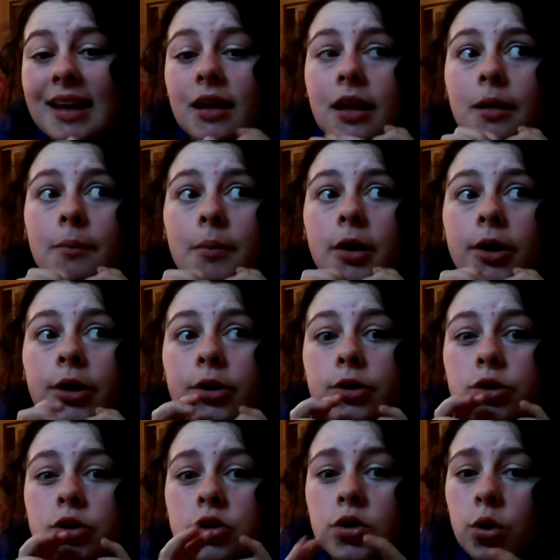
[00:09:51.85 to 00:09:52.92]
him
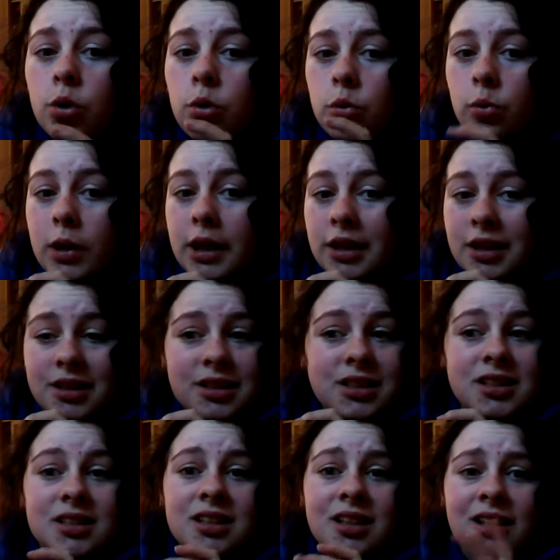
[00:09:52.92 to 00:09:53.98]
2
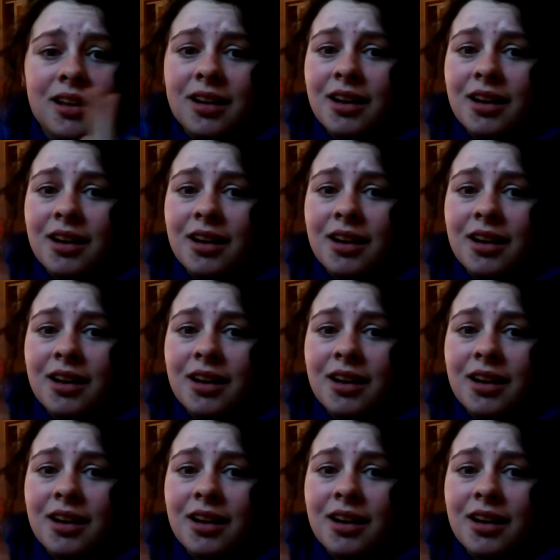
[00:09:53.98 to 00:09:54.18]
weeks.